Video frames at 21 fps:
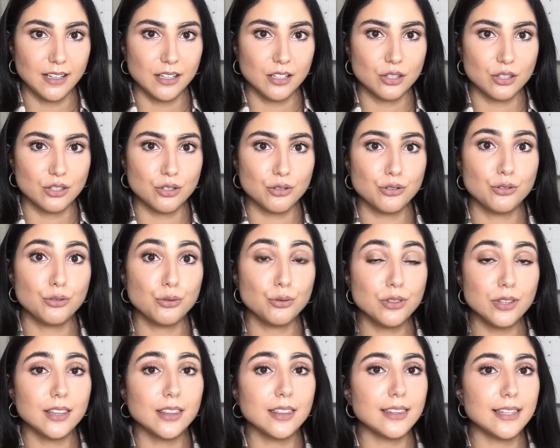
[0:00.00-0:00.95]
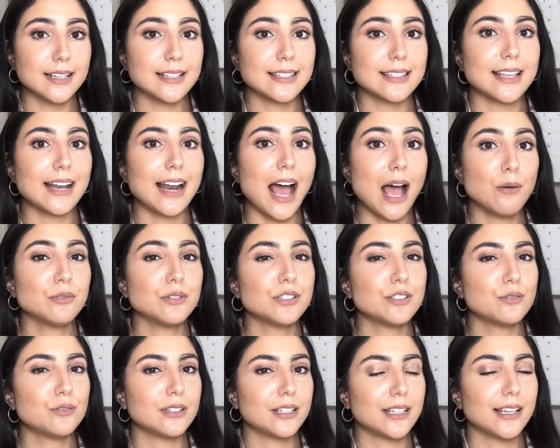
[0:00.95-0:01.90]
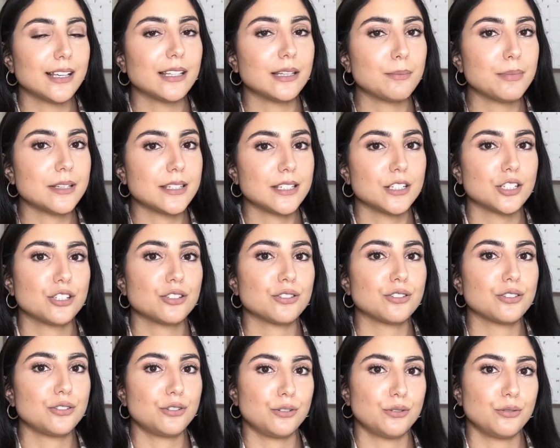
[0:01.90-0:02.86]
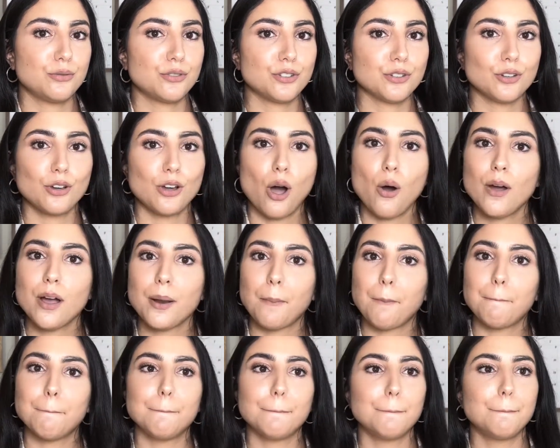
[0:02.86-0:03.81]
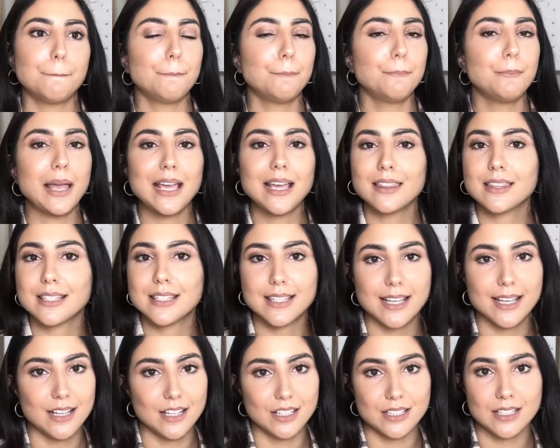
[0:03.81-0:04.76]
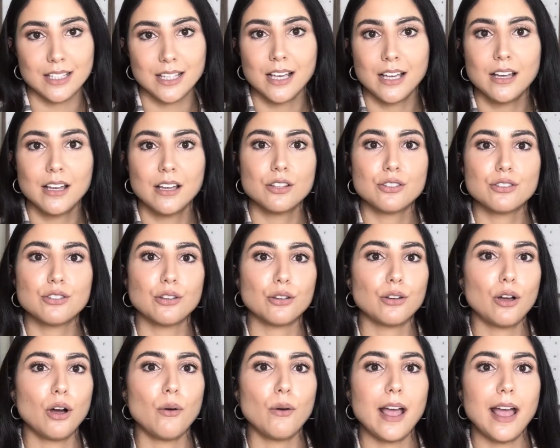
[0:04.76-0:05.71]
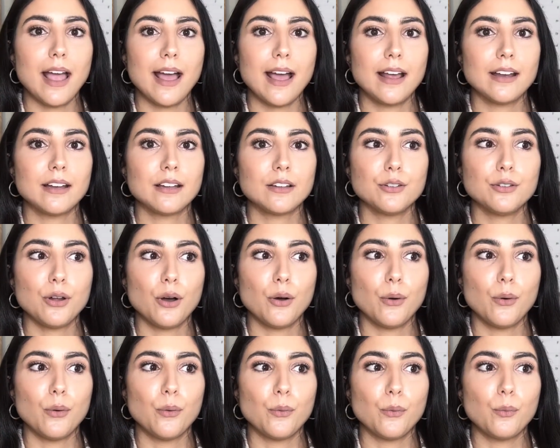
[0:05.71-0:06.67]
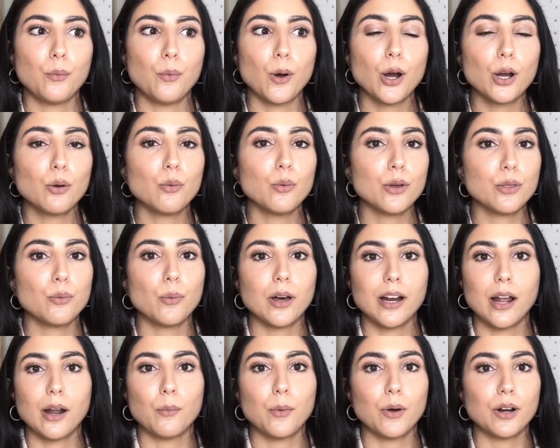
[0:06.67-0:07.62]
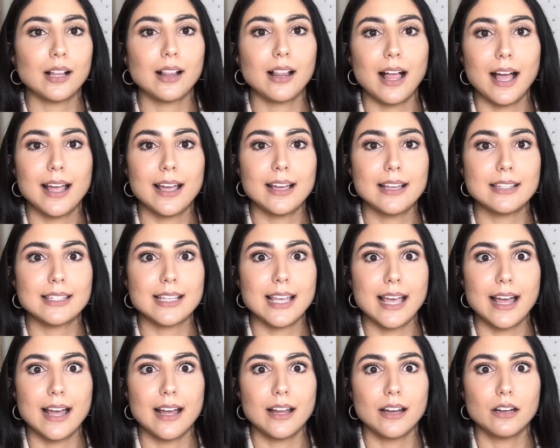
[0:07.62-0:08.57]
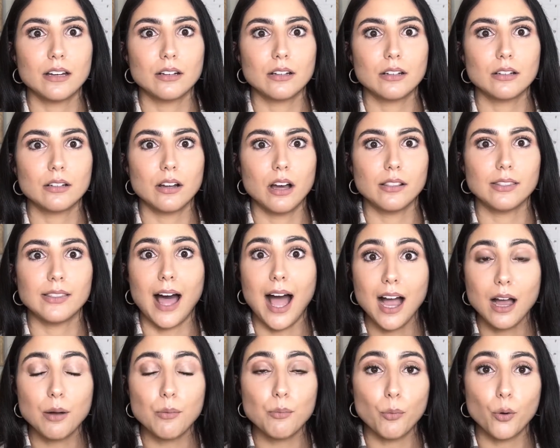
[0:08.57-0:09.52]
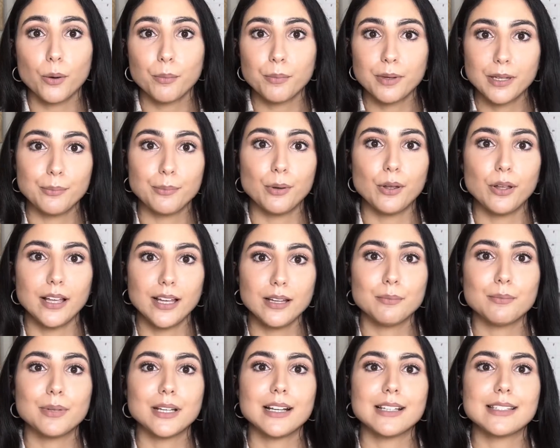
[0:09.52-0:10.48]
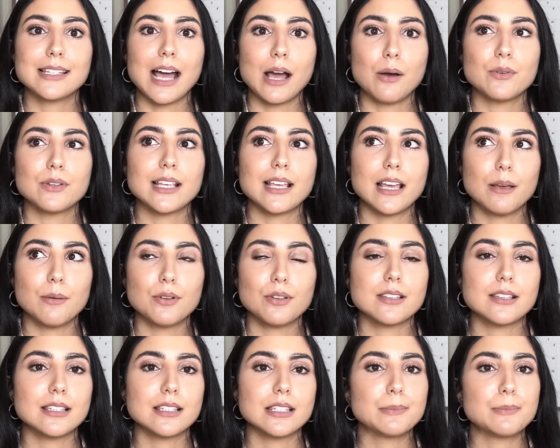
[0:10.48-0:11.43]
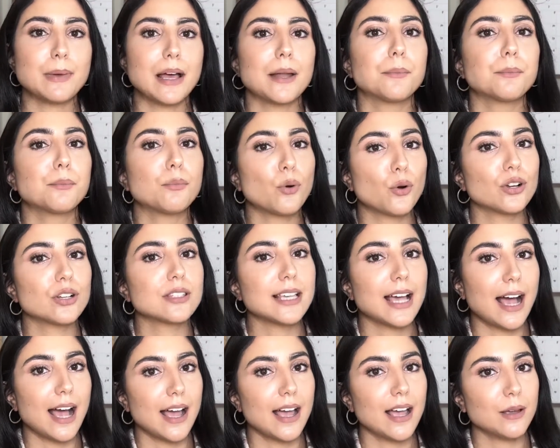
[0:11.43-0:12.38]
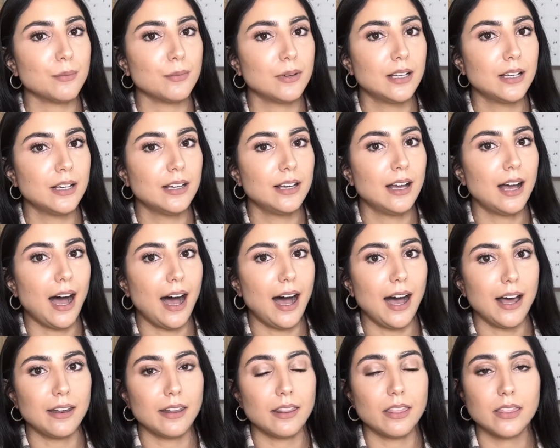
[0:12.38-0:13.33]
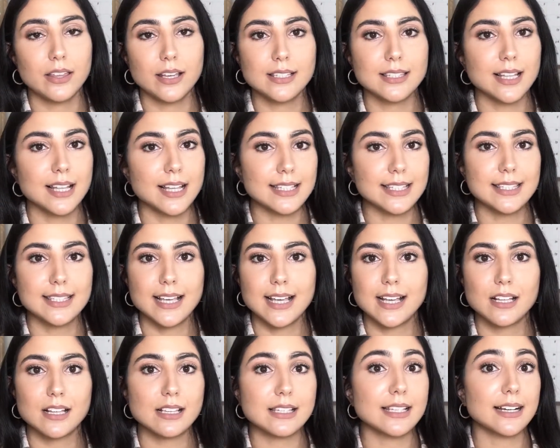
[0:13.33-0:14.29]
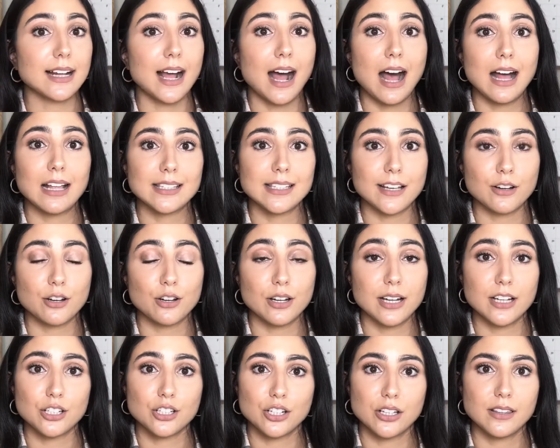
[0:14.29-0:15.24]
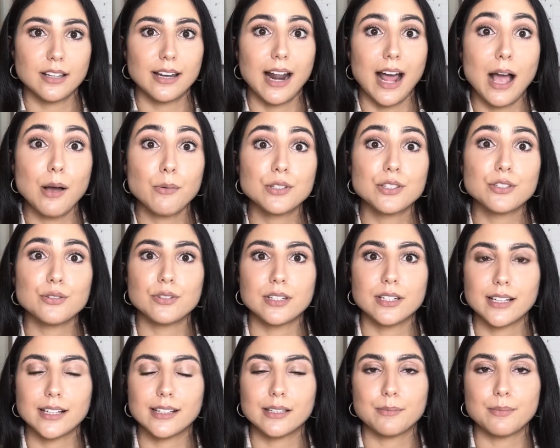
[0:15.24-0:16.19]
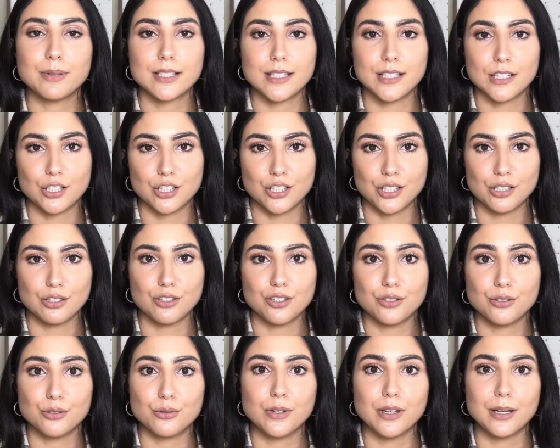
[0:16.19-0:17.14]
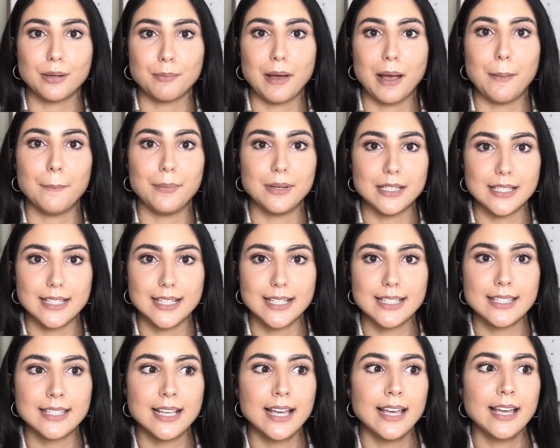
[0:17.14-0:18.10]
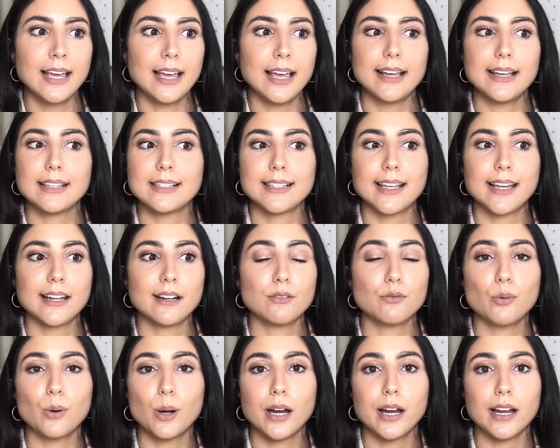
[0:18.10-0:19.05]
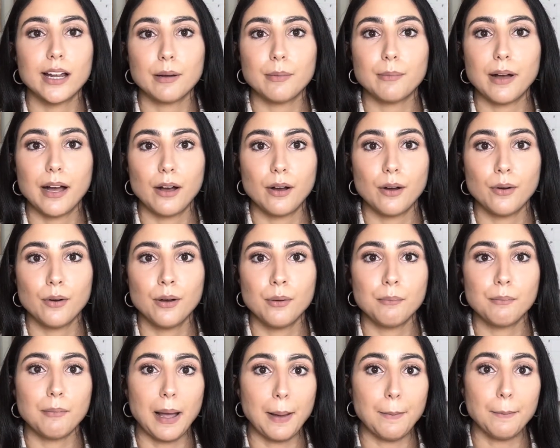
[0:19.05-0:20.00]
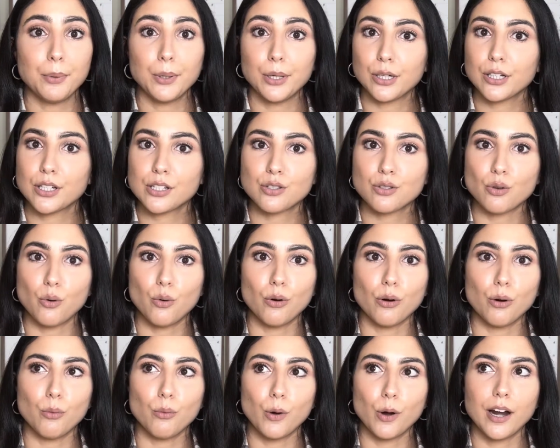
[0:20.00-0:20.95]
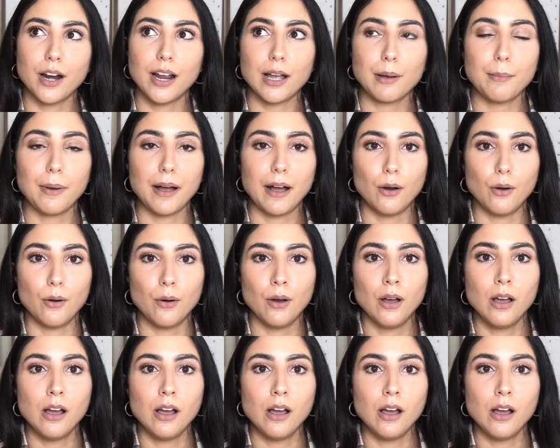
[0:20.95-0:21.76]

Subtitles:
to do the things that I was uniquely positioned to do, to go and make the sales, to go and, work with one-on-one clients and lock more people in, because I was able to spend more time on things like sales and content creation that I was uniquely positioned to do in my business, instead of worrying about my books or worrying about